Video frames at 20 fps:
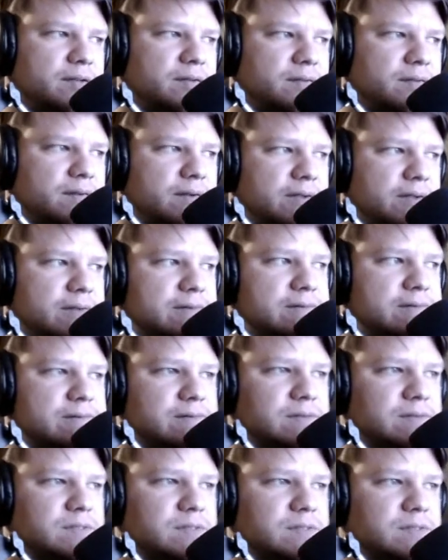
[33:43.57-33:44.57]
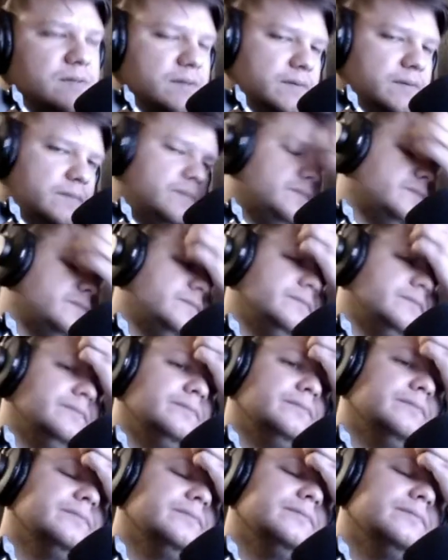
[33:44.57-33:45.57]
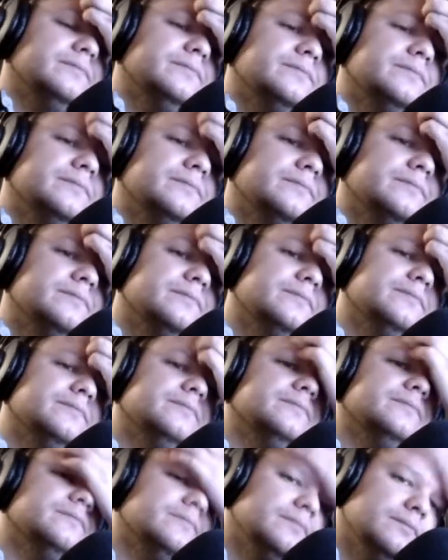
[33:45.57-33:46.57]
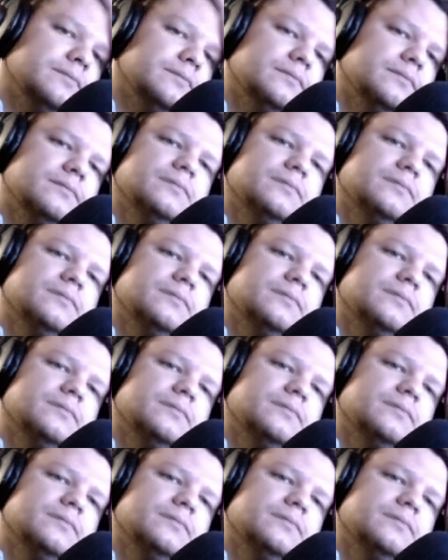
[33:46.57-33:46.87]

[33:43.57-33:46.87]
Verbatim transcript: Yeah, it's like a PS4. You can get one for hundred bucks now. It's crazy.